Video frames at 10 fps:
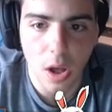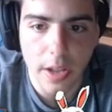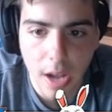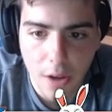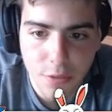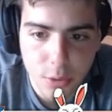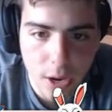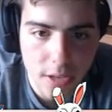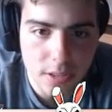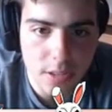I got for you
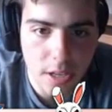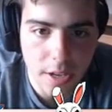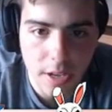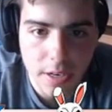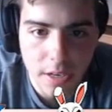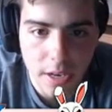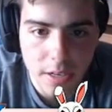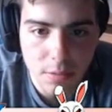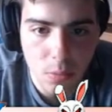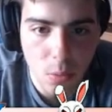guys today. Any
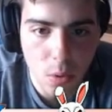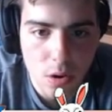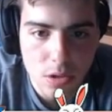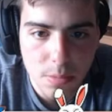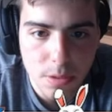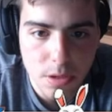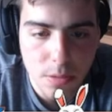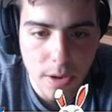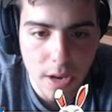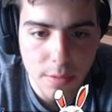any rewards up in here?
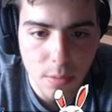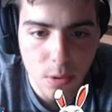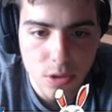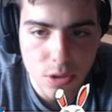We got any rewards?